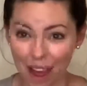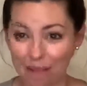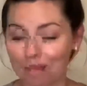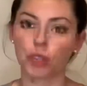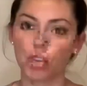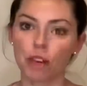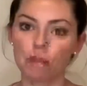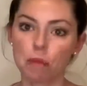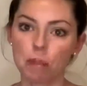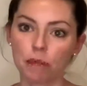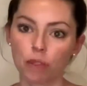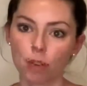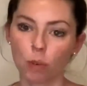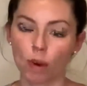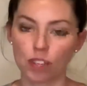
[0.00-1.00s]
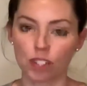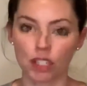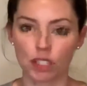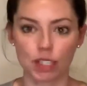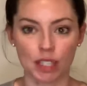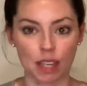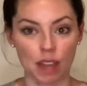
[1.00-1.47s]
So give them a few questions
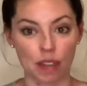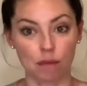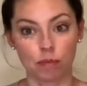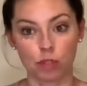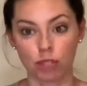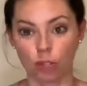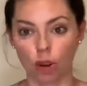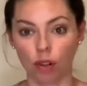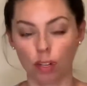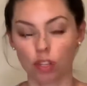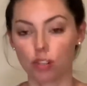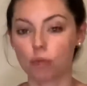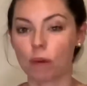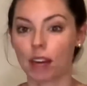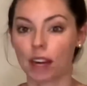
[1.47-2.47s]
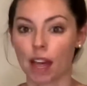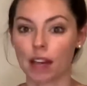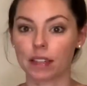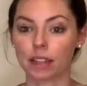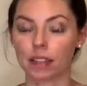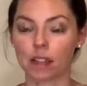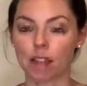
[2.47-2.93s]
to get them started. You might
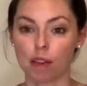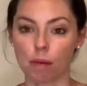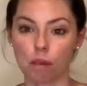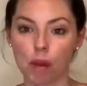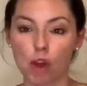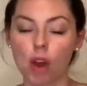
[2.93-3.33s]
ask them,